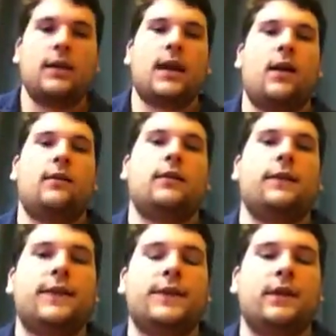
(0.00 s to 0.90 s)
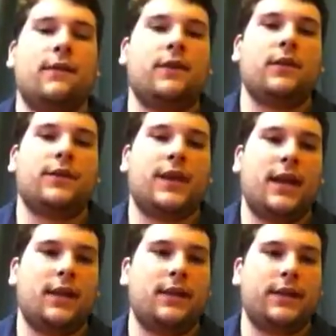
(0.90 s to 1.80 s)
Now, the first thing you have to
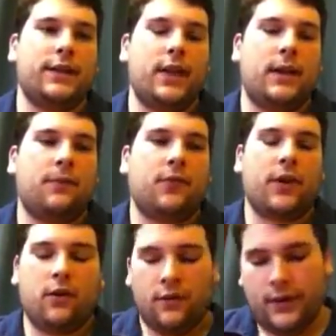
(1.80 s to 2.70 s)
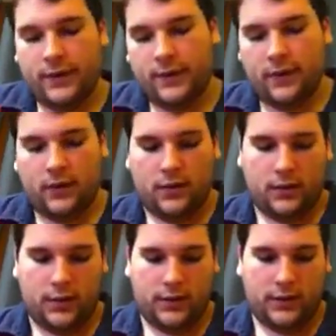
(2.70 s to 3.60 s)
understand is, before I go over this,
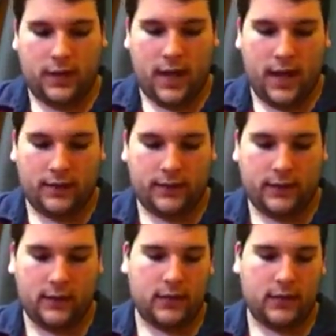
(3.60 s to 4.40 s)
is that